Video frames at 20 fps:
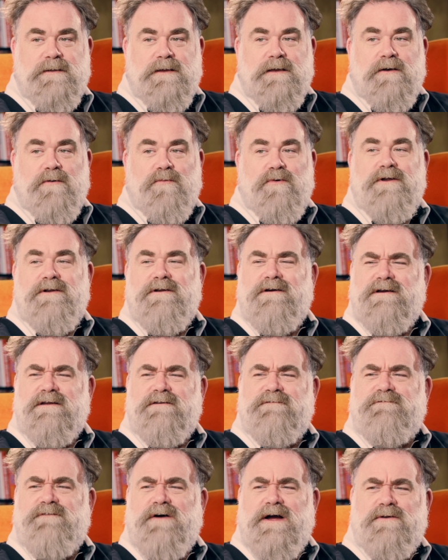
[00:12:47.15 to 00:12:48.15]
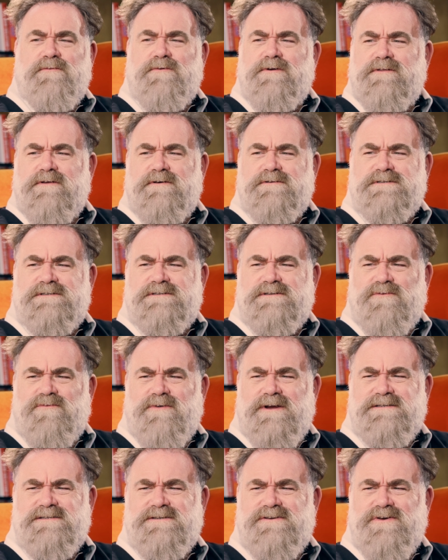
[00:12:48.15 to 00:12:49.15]
Well, you're not going to find one of those as a
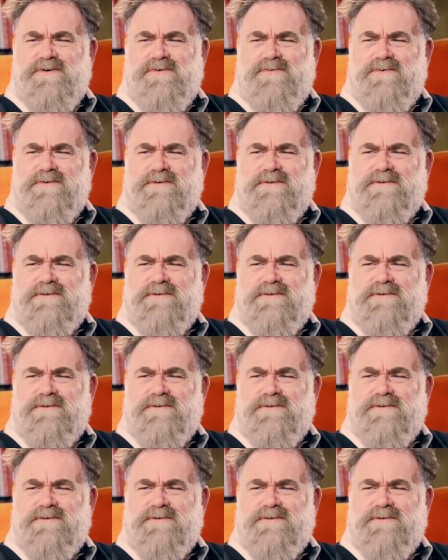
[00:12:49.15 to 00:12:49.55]
rescue.